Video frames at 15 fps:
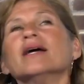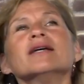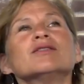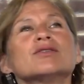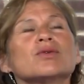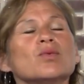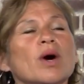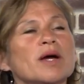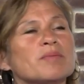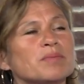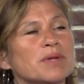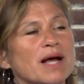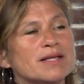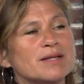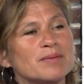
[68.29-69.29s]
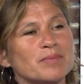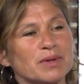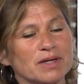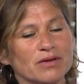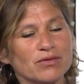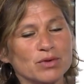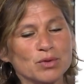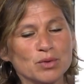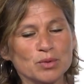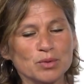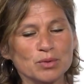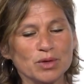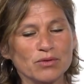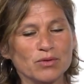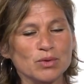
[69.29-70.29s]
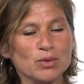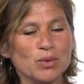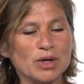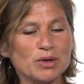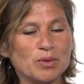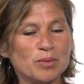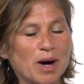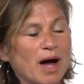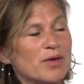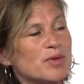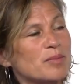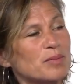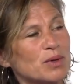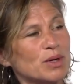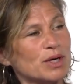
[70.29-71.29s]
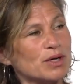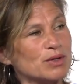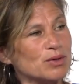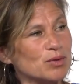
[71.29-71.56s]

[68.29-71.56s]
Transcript: it's quite pleasant, but when you buy the book,